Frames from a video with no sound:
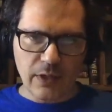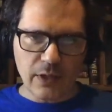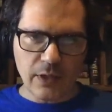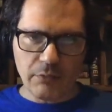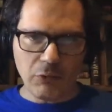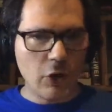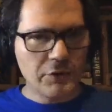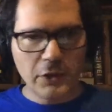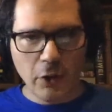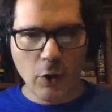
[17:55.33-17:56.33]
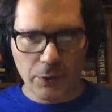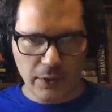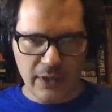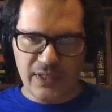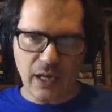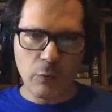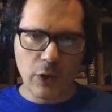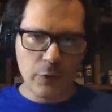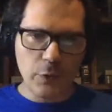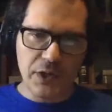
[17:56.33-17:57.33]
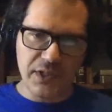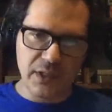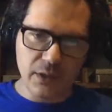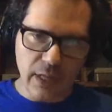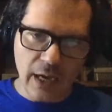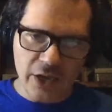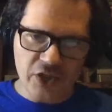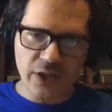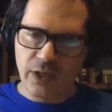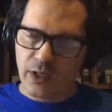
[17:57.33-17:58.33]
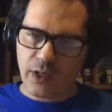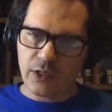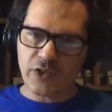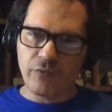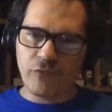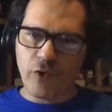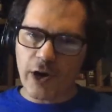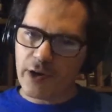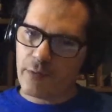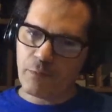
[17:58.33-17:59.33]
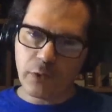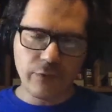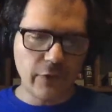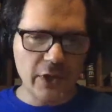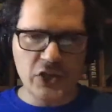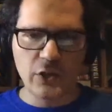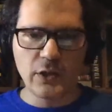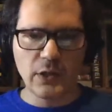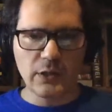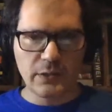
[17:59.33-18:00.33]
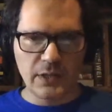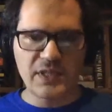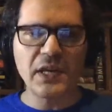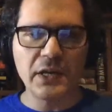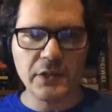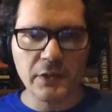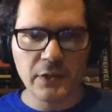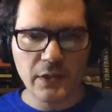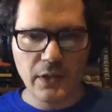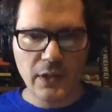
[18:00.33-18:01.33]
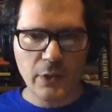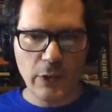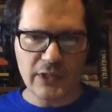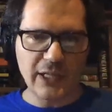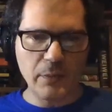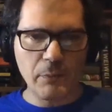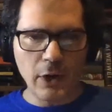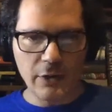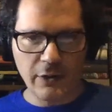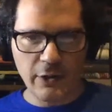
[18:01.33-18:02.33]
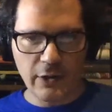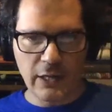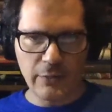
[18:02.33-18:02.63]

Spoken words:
on their own. It's someone who is in Dash. It's a very professional designer. He was like a partner at